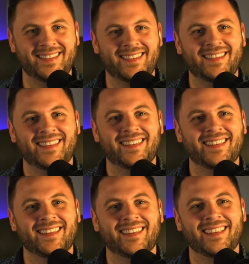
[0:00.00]

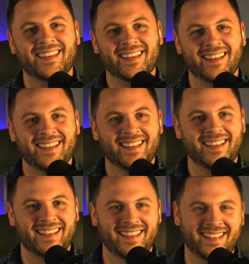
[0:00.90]

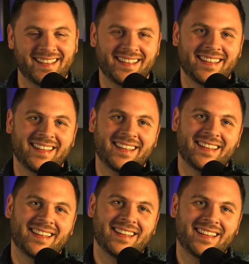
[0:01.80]

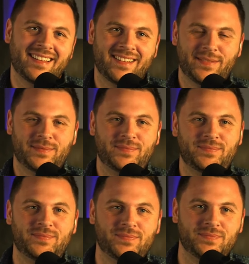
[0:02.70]

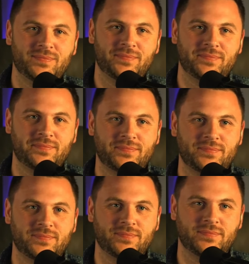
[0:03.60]

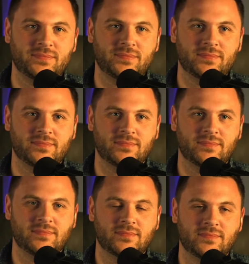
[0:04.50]

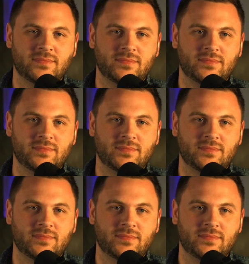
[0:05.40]
(not speaking)